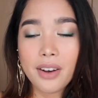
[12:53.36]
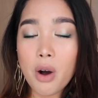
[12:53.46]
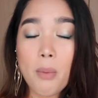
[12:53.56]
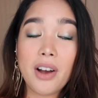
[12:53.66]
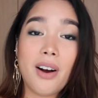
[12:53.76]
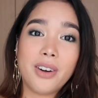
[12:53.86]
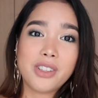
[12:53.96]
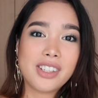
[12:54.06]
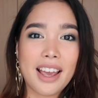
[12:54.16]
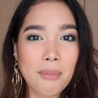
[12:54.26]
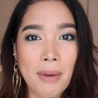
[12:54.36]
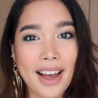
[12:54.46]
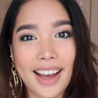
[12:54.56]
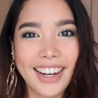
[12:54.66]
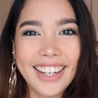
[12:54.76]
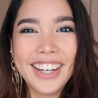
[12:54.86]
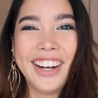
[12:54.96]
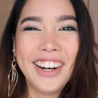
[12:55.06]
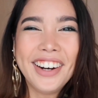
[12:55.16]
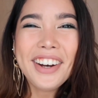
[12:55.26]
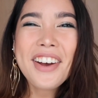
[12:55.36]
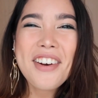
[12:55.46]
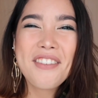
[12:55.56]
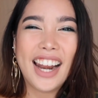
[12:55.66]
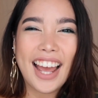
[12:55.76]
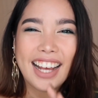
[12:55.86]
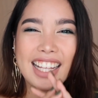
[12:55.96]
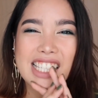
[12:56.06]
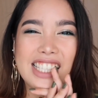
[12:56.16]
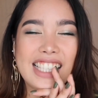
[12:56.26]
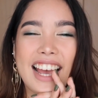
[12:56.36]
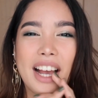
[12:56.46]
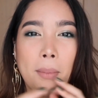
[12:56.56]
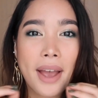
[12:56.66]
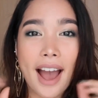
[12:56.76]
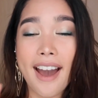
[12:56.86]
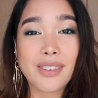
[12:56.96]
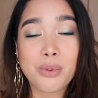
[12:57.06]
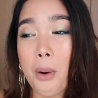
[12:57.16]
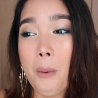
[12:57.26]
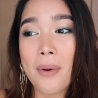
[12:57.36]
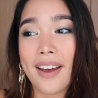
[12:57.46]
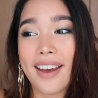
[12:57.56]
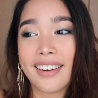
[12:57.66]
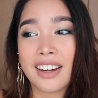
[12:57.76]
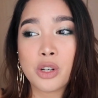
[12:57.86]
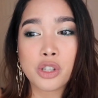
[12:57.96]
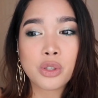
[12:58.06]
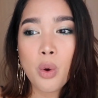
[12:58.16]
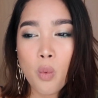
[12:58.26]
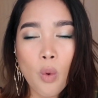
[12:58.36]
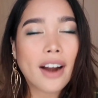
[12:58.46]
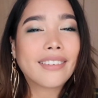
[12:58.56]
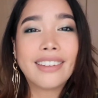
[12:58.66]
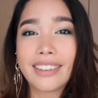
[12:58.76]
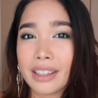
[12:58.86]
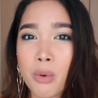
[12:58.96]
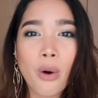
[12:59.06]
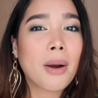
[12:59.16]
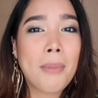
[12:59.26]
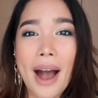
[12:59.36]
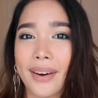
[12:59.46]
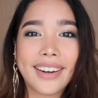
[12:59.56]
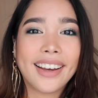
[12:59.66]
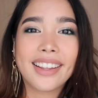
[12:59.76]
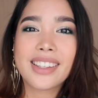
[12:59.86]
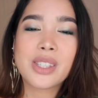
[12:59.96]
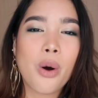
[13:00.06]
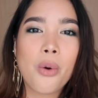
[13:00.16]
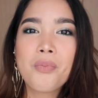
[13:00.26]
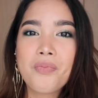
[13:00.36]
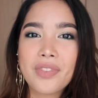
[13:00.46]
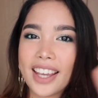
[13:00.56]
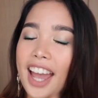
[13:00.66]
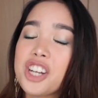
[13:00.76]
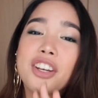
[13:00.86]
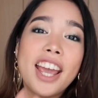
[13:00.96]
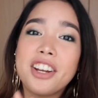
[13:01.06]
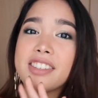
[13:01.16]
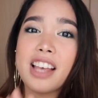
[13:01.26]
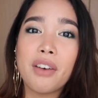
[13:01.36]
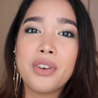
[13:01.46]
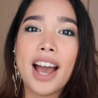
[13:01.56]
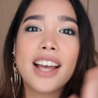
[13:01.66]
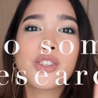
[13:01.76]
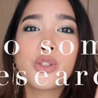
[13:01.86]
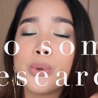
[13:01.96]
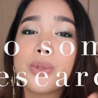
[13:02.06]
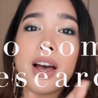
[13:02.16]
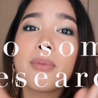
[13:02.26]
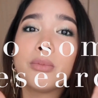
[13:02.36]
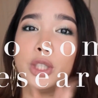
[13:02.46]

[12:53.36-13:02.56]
oh my gosh, like my mind, you know? But like, it's just like my eyes were open and you just want to learn more about it. So educate yourself, you guys. Do some